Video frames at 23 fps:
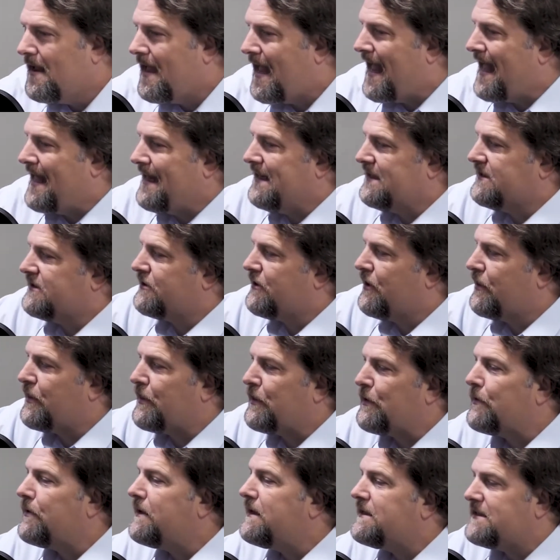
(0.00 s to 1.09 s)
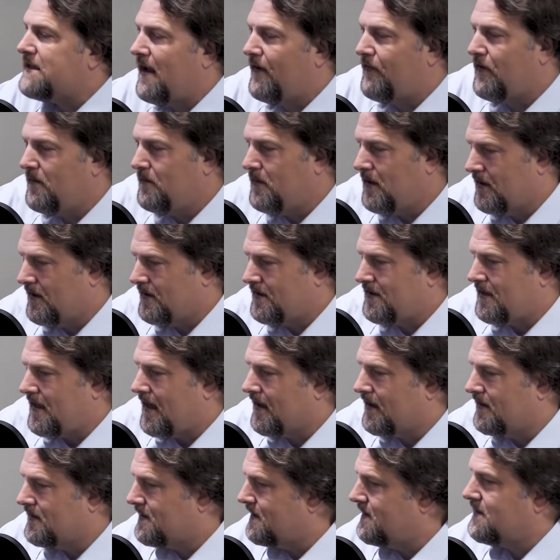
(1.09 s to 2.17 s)
and it's 37
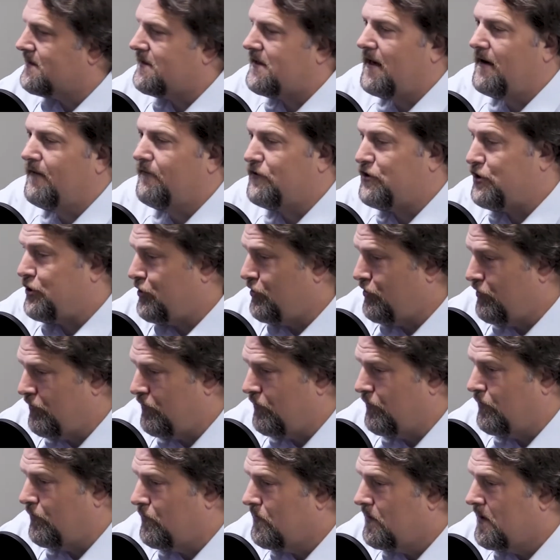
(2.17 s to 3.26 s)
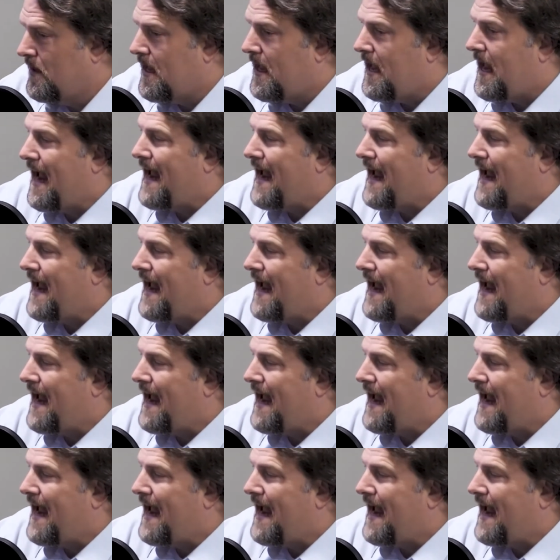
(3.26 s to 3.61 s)
milliseconds instead of 2. Right.